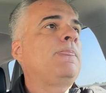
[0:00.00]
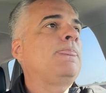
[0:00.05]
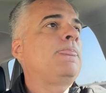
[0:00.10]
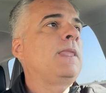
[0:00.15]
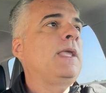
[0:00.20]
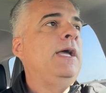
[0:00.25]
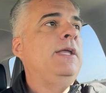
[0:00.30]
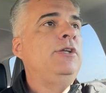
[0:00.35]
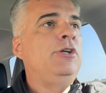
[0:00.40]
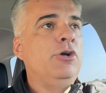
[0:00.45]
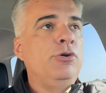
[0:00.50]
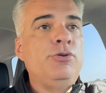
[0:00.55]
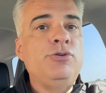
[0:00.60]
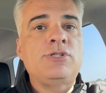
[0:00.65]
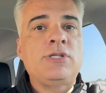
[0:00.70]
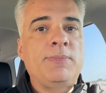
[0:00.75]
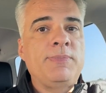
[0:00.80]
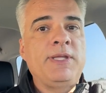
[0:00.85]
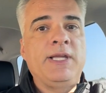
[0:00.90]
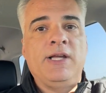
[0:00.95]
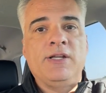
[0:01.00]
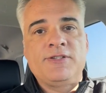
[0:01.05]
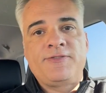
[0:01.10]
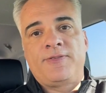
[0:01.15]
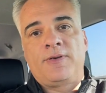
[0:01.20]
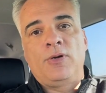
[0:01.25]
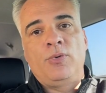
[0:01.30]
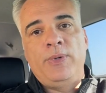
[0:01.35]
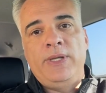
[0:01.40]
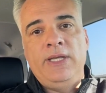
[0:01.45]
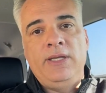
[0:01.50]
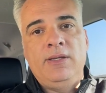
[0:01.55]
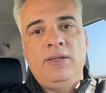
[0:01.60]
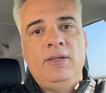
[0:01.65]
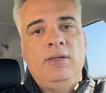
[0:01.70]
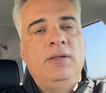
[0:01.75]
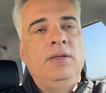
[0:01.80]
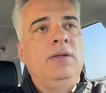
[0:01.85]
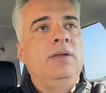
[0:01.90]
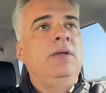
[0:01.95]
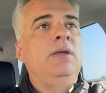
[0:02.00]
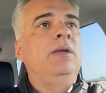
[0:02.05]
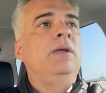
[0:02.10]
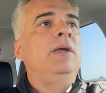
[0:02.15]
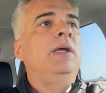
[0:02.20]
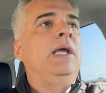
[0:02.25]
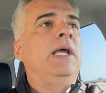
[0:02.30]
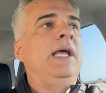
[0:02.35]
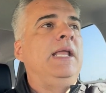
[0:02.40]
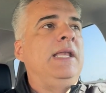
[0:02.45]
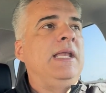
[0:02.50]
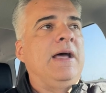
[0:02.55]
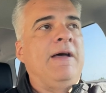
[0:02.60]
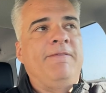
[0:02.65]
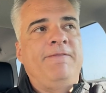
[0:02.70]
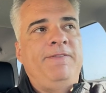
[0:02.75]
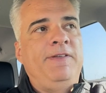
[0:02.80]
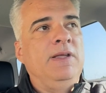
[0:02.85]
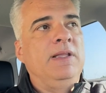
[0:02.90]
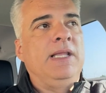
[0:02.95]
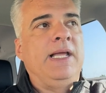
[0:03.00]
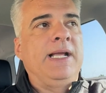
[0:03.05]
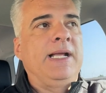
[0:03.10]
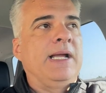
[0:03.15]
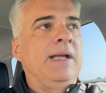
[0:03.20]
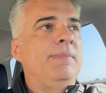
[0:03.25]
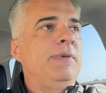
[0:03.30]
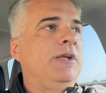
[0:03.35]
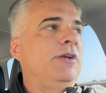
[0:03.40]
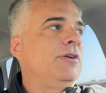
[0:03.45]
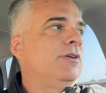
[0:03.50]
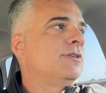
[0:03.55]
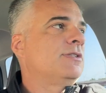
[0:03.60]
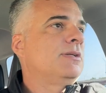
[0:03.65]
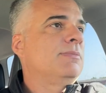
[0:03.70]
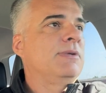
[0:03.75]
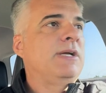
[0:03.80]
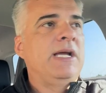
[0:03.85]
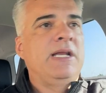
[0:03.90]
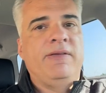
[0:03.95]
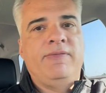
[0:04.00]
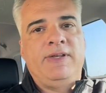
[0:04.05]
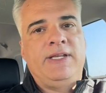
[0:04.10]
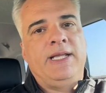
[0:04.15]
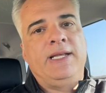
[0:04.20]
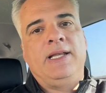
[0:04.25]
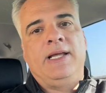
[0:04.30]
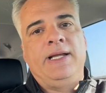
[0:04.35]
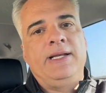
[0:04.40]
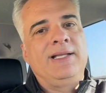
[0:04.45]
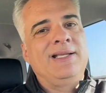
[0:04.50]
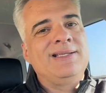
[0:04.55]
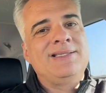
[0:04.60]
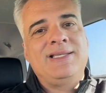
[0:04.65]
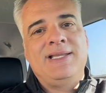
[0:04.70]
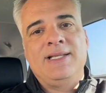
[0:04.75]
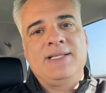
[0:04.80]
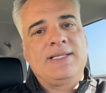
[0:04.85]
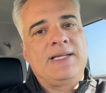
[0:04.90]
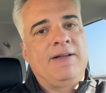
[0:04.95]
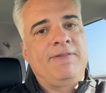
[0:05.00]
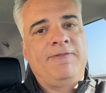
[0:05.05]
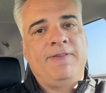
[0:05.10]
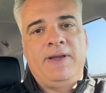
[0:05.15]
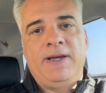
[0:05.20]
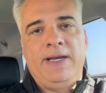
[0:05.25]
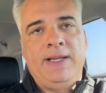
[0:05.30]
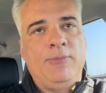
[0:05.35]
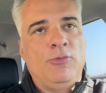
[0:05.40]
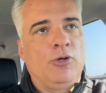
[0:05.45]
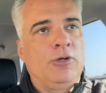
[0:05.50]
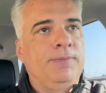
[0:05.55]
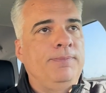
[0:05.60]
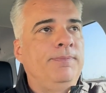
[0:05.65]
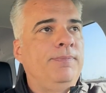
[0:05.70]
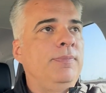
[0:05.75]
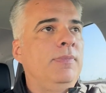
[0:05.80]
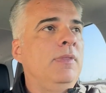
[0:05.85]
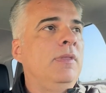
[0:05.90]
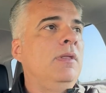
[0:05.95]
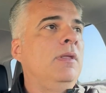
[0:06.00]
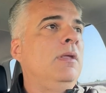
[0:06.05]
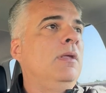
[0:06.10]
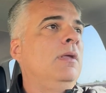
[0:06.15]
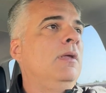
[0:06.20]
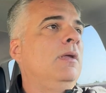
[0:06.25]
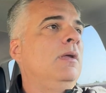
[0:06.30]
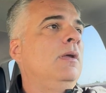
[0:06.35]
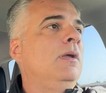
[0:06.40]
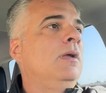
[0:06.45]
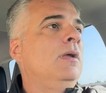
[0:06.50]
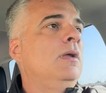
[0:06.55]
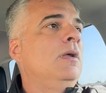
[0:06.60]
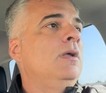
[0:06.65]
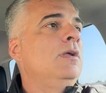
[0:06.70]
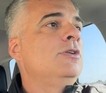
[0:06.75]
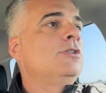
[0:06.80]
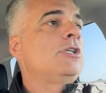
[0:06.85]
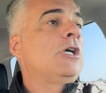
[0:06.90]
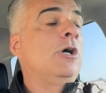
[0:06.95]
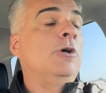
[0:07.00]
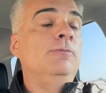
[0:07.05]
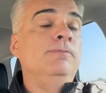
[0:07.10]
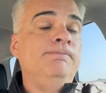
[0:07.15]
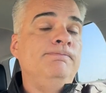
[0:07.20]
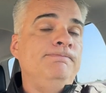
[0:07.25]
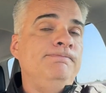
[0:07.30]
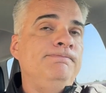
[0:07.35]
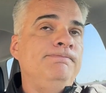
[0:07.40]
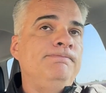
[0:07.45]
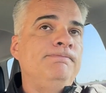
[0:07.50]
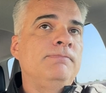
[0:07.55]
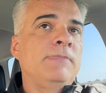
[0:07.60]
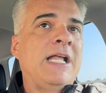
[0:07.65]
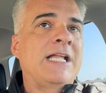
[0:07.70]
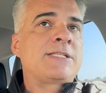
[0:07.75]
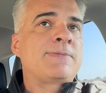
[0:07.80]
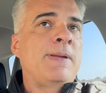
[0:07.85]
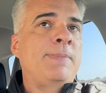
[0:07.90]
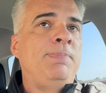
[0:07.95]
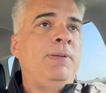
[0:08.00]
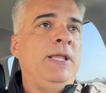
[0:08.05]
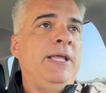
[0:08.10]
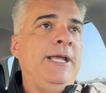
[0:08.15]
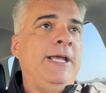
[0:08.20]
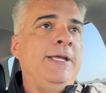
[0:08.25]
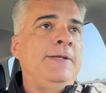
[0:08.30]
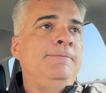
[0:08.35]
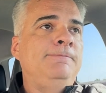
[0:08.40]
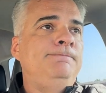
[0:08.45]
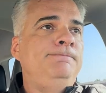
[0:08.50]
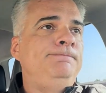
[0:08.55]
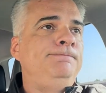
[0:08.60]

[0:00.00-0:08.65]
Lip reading: and go do something else for a week and not feel like I'm under some kind of a deadline, because then it's not fun anymore. So that's my plan.